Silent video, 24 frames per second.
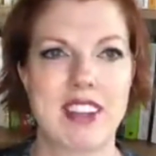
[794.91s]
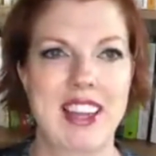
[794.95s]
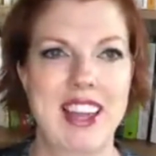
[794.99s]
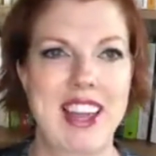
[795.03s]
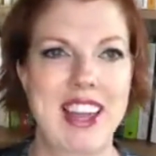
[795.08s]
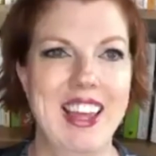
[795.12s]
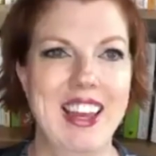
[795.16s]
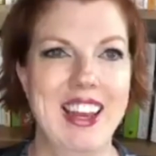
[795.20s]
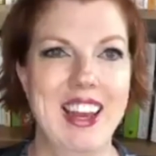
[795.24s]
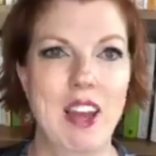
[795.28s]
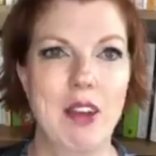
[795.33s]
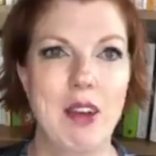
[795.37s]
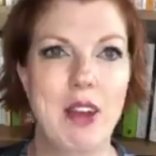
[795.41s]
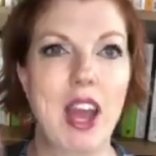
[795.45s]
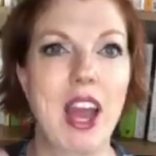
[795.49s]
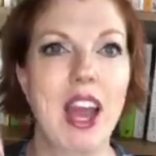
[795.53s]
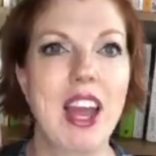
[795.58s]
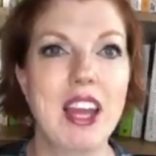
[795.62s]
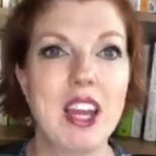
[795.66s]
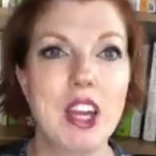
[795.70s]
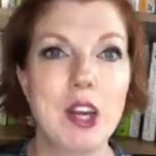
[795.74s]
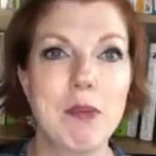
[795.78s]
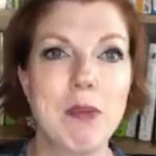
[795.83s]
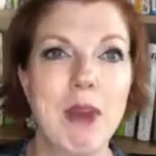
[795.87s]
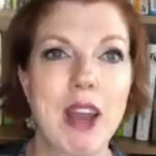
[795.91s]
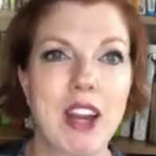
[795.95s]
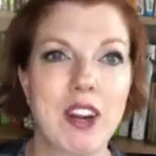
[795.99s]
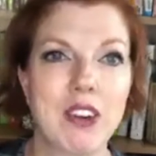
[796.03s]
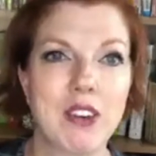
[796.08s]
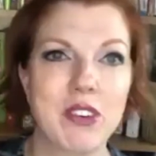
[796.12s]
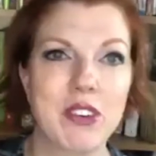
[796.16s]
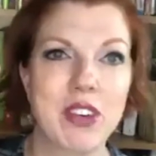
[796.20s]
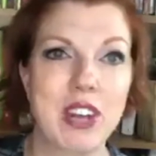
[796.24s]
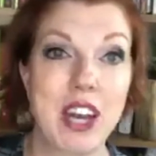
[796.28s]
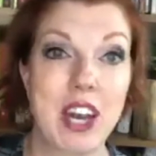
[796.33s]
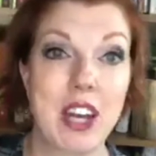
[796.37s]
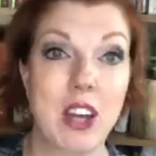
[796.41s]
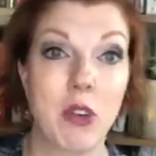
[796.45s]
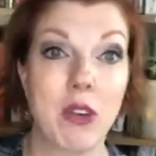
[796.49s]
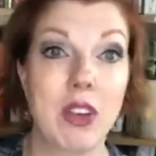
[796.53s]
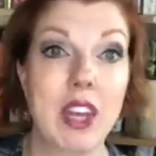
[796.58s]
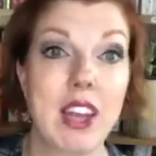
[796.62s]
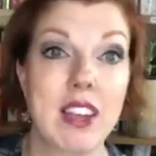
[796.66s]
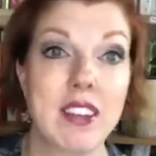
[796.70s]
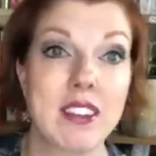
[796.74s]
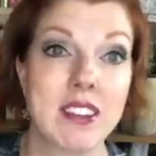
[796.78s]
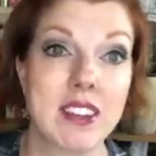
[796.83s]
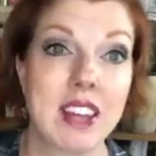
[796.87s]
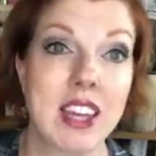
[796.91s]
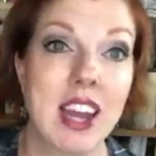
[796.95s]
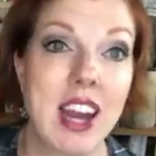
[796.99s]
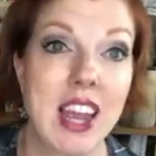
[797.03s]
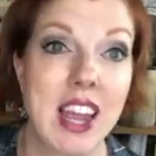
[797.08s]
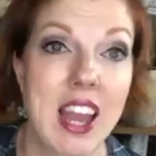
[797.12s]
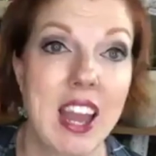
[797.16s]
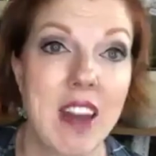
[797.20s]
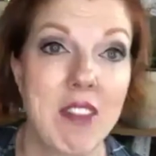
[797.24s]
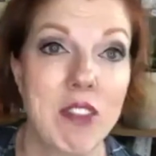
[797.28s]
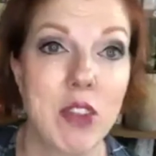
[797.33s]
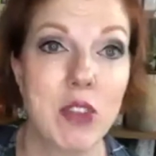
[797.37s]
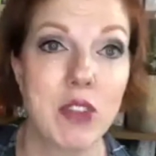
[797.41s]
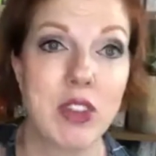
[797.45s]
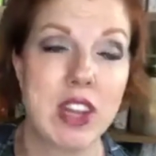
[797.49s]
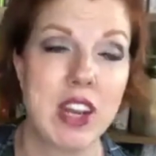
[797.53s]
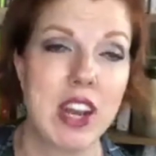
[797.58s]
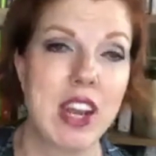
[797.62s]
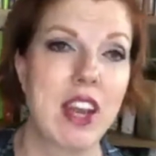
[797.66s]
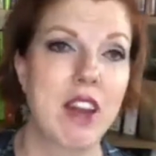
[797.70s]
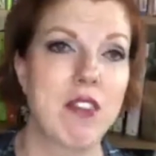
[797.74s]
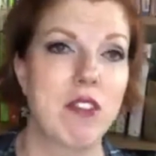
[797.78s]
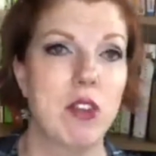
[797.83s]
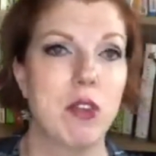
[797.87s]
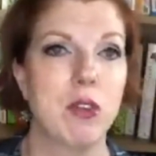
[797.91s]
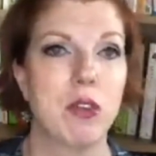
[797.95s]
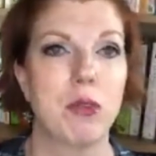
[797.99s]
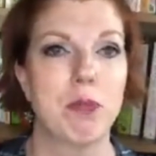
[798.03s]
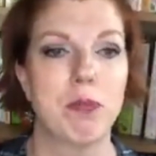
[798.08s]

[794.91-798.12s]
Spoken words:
And I hear macaroon and I go, yes, can I have those? Can I have those?